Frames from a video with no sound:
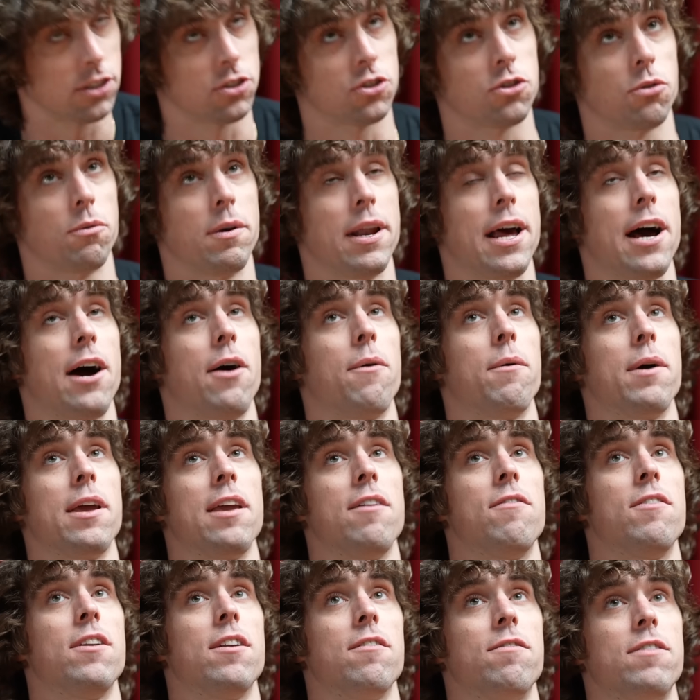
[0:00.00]
And so now,
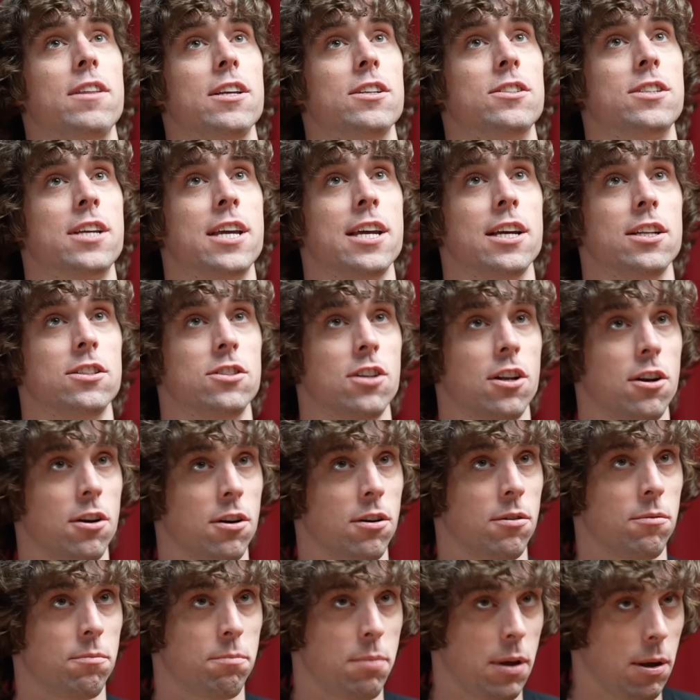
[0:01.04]
even if these kids that
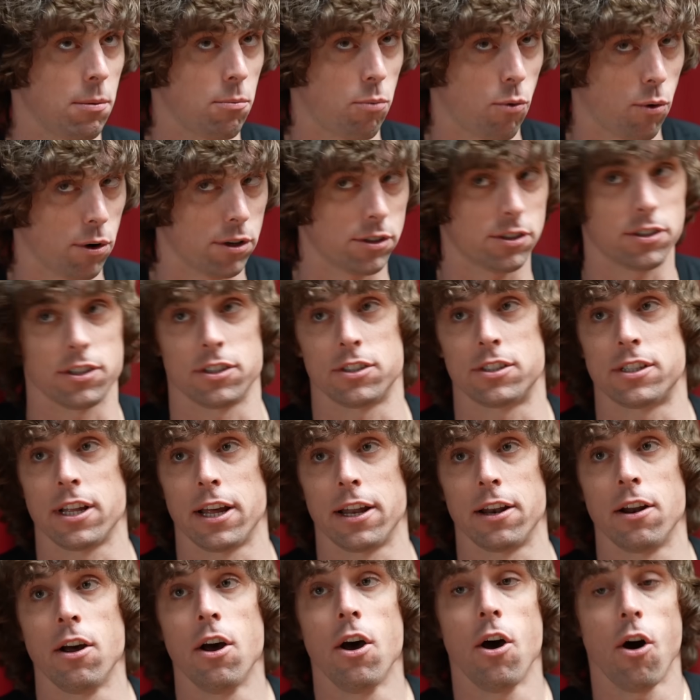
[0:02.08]
are being born since
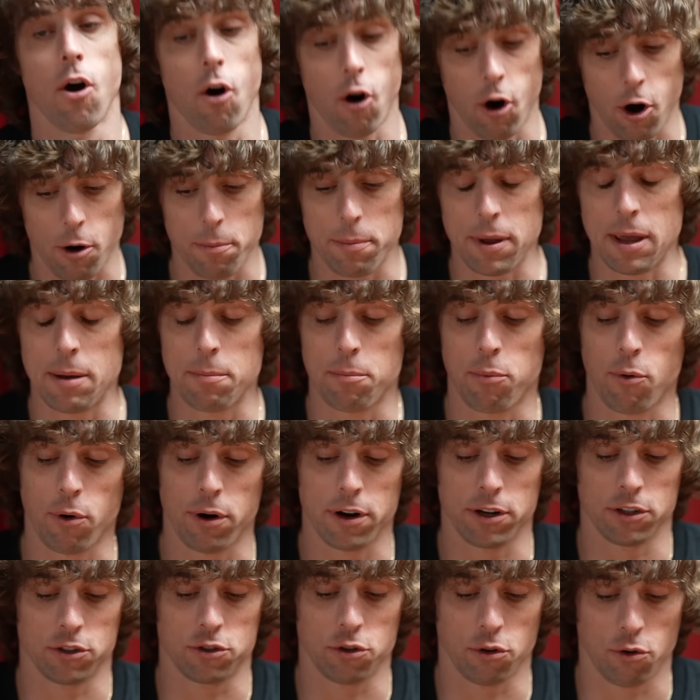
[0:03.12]
then are being
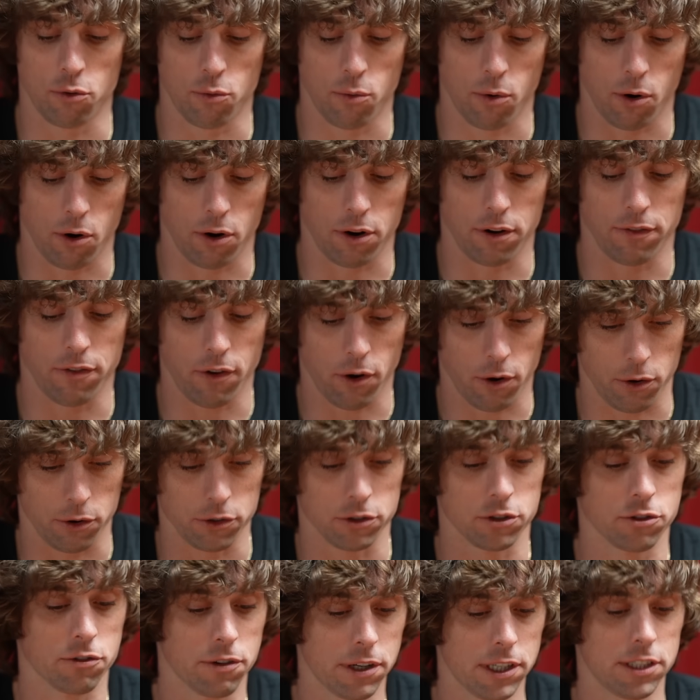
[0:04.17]
born into a world of
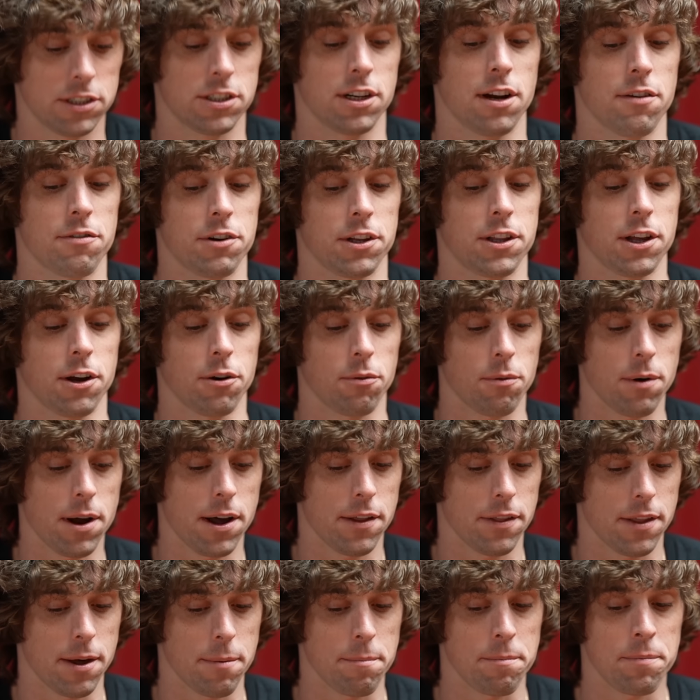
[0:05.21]
all screens and everything
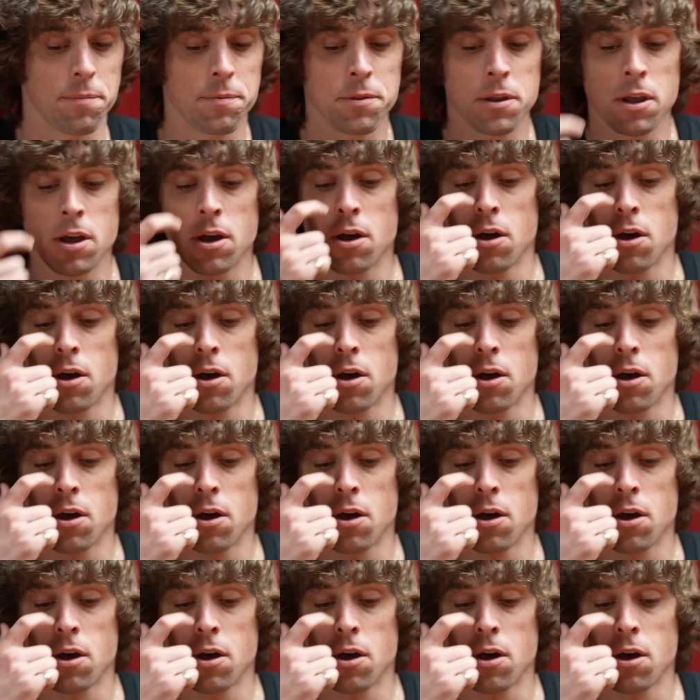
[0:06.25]
around them,